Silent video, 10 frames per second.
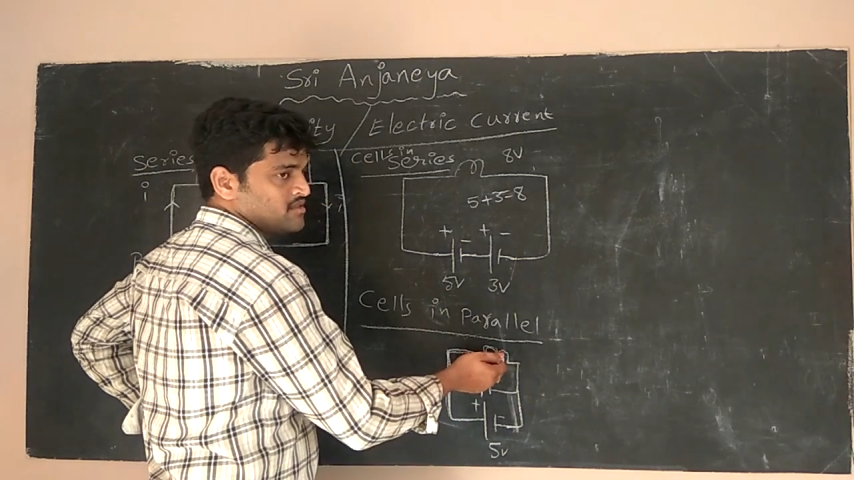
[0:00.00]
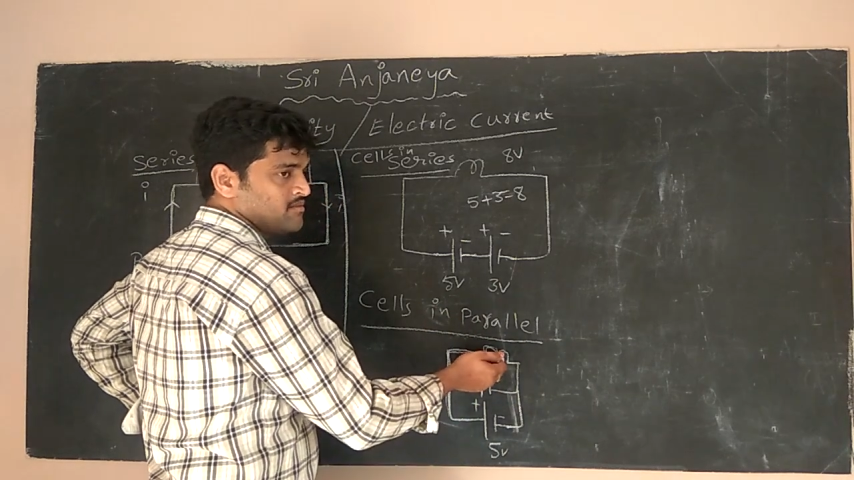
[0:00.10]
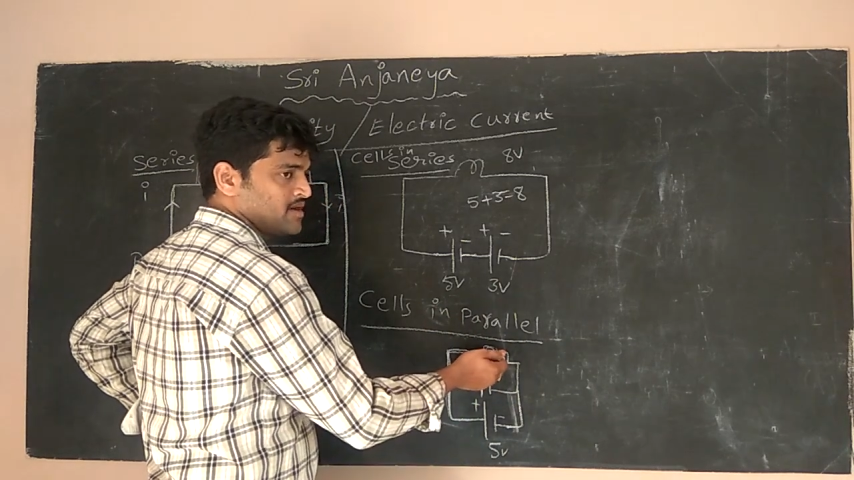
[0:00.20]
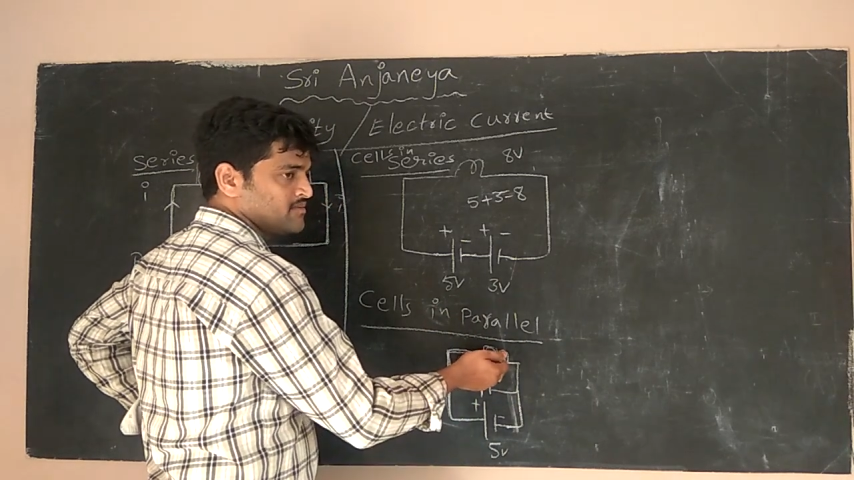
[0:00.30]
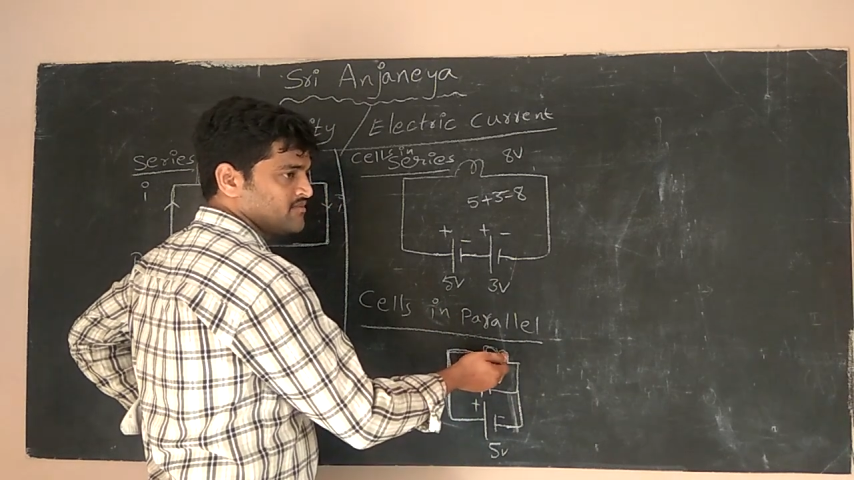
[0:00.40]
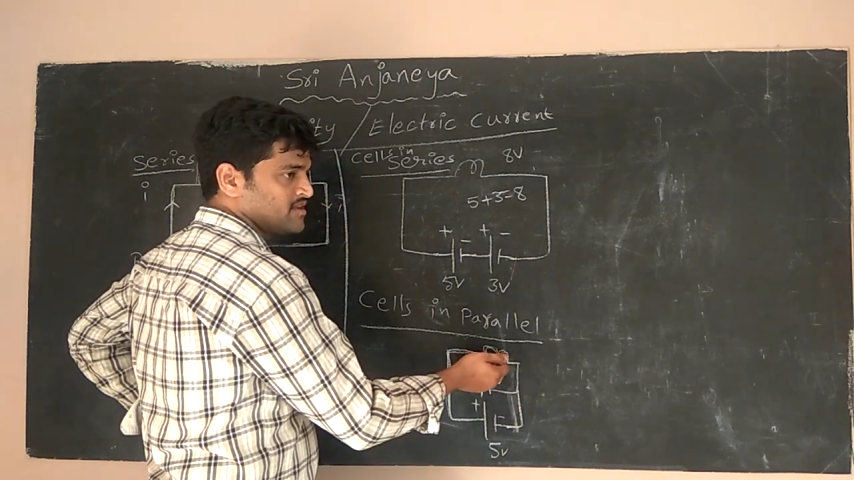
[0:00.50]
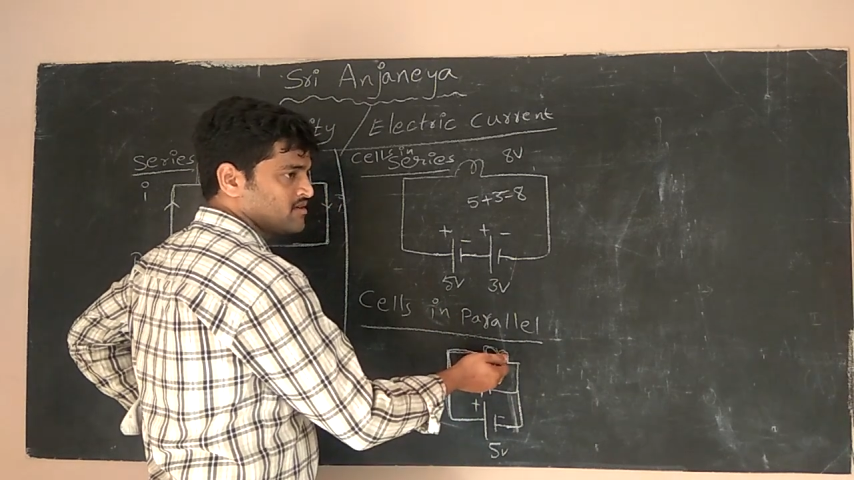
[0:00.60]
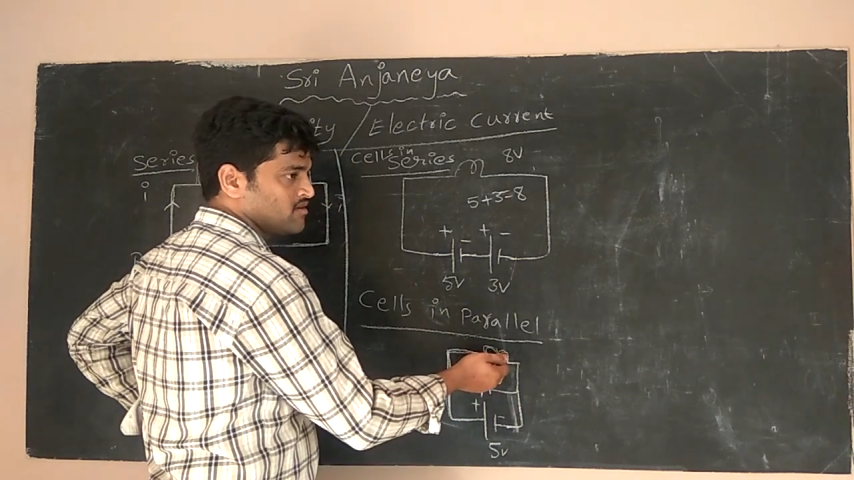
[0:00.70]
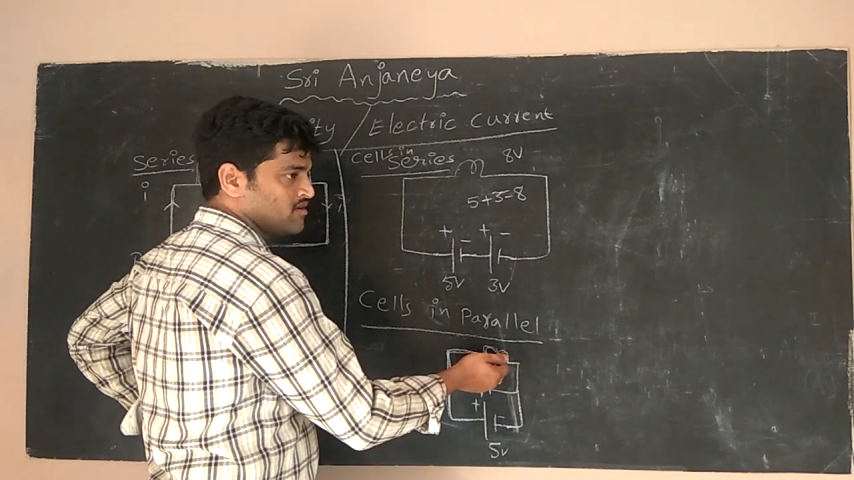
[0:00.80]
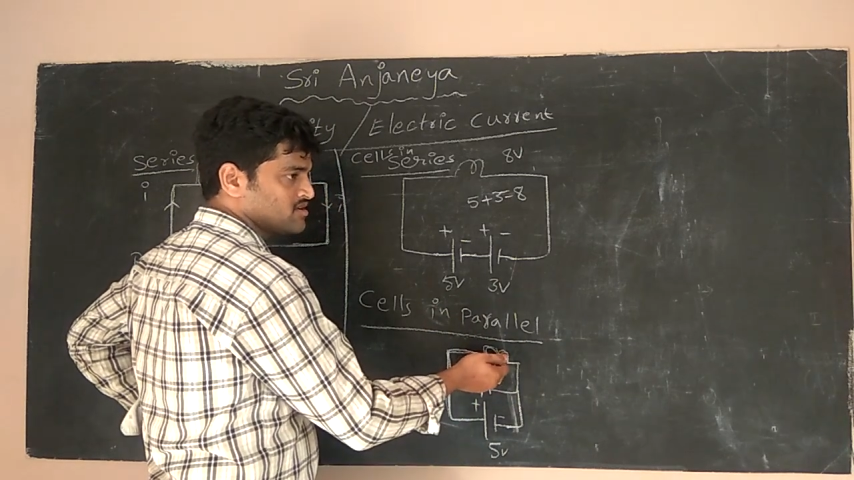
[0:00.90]
the bulb will
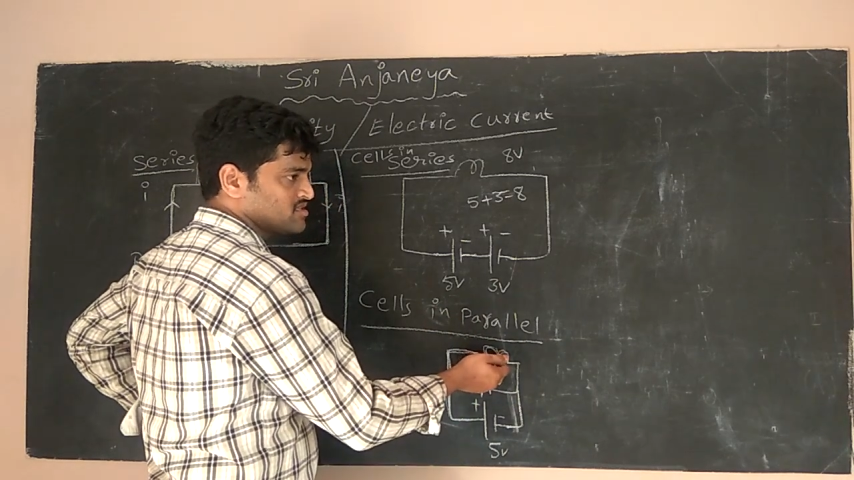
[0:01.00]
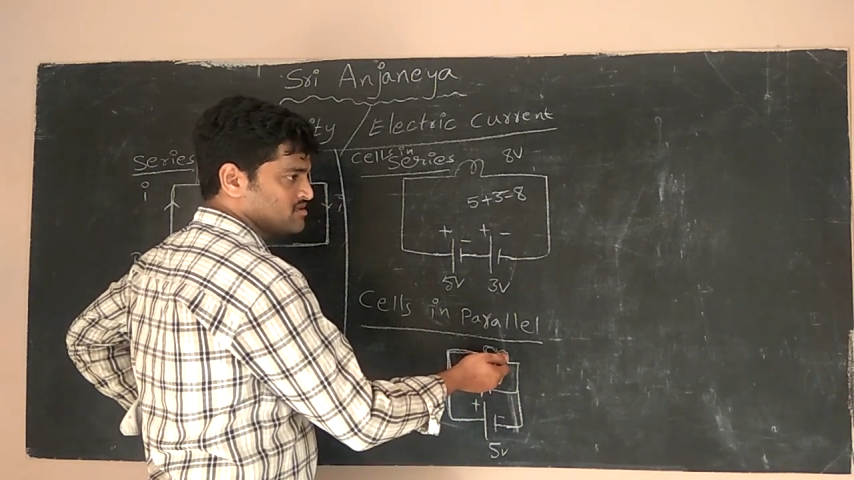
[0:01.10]
glow